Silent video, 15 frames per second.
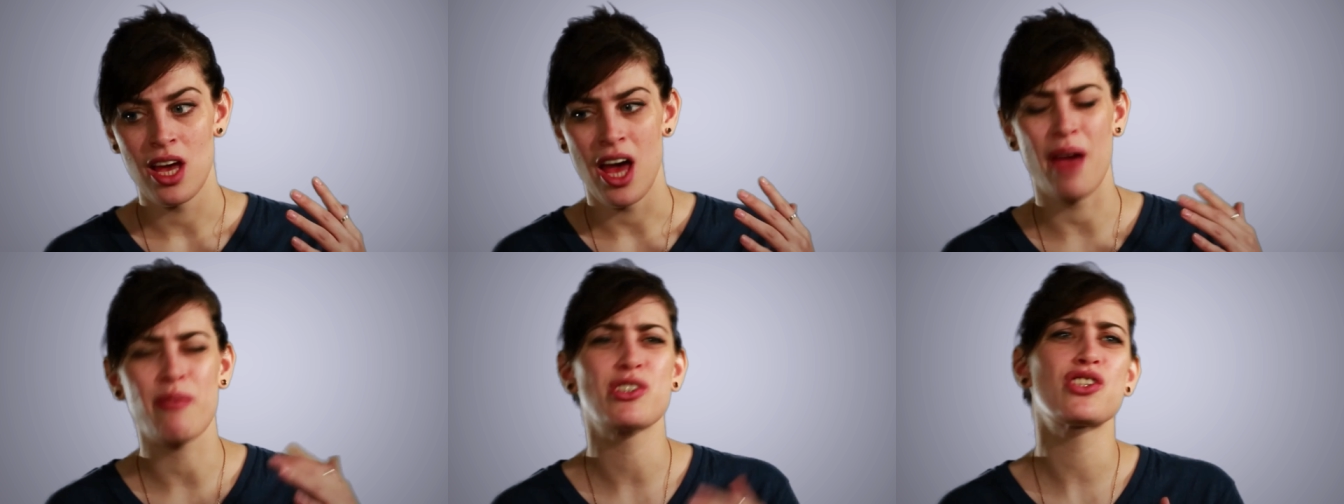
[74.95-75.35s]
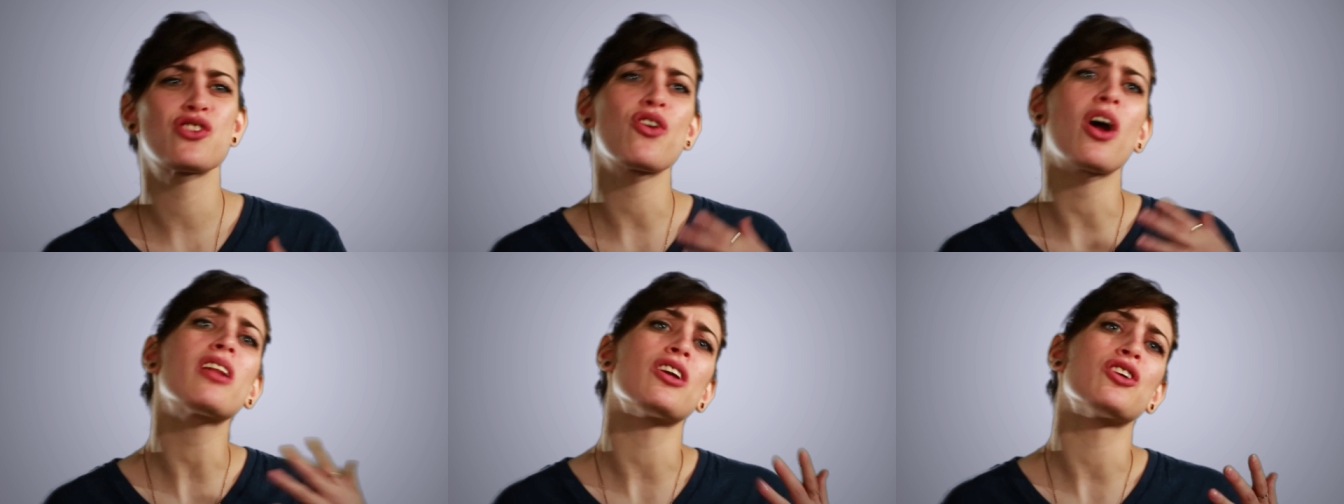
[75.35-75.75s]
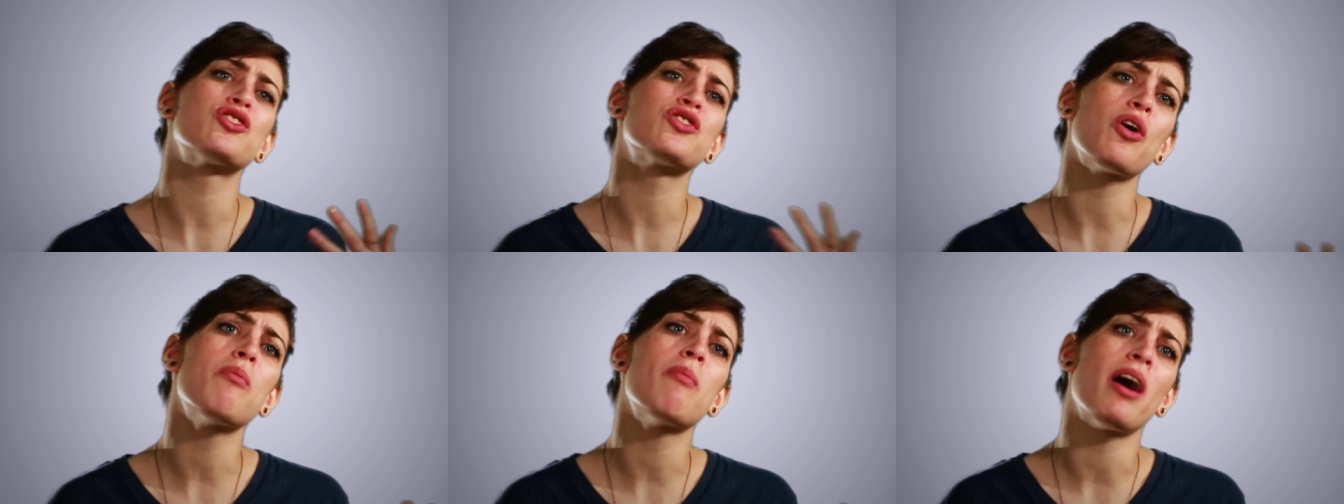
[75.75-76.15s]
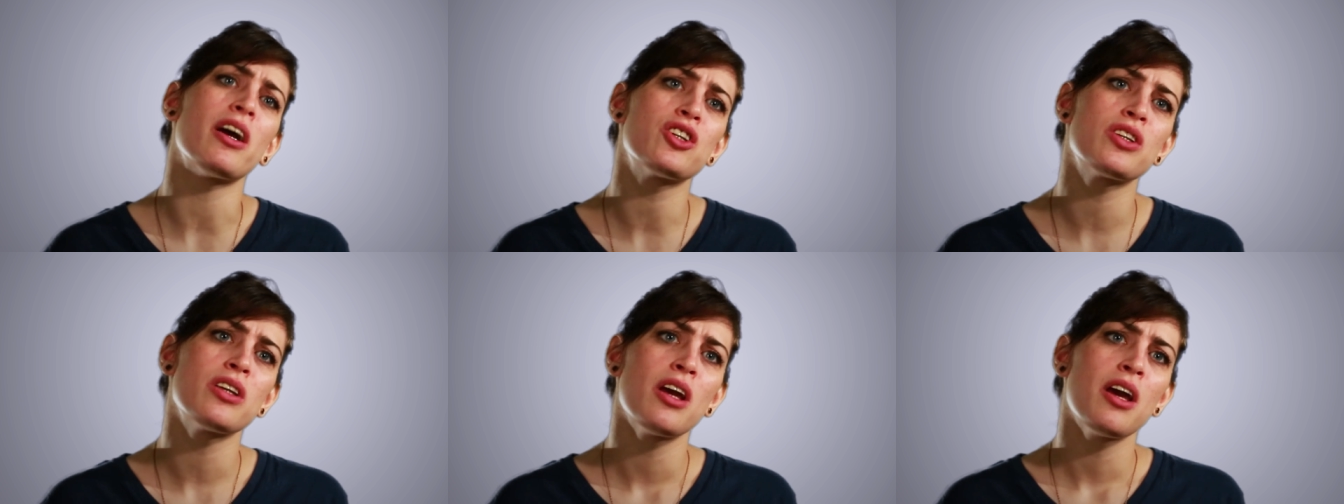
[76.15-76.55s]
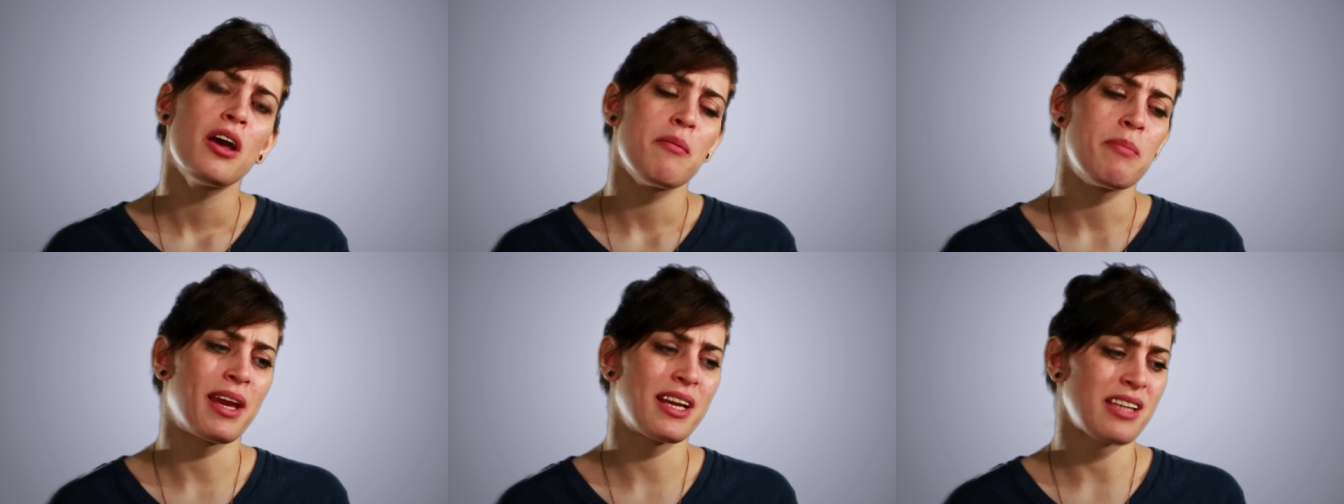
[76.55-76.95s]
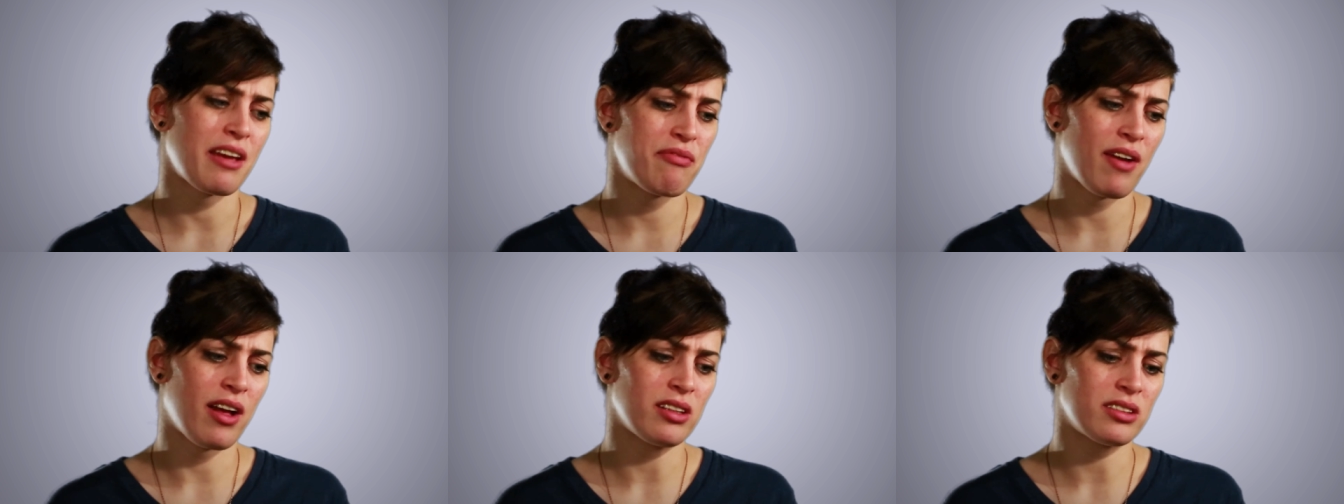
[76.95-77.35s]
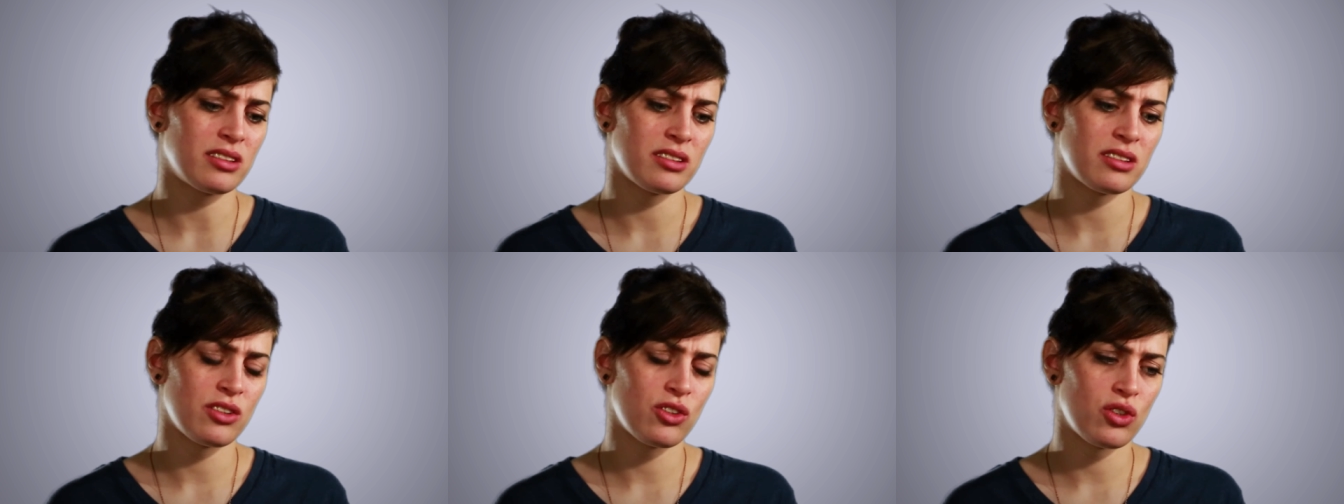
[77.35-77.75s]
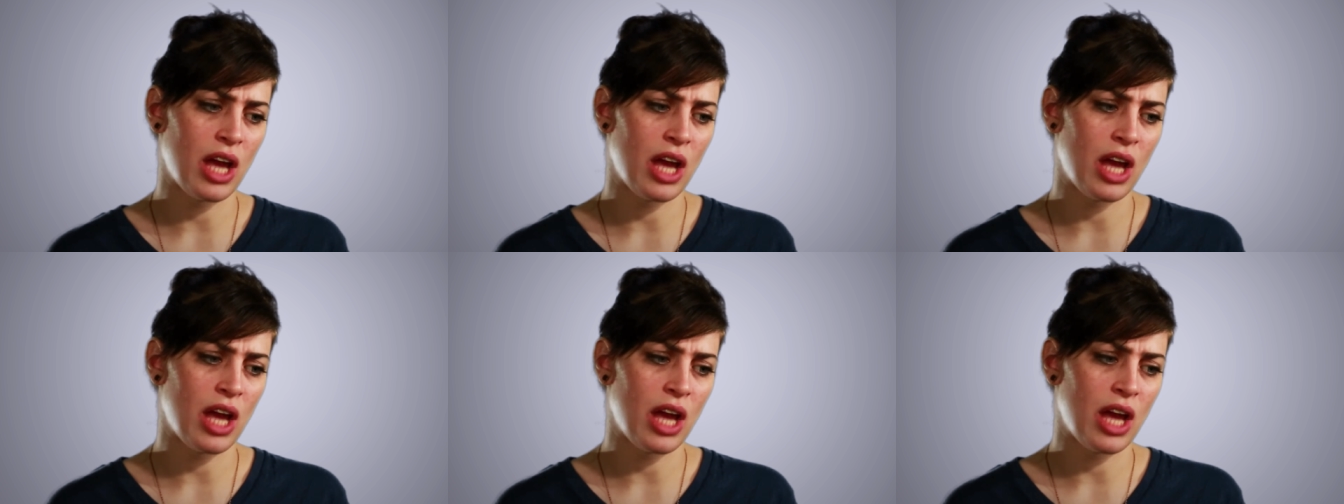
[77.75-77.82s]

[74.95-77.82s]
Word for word: I was struggling so much because I felt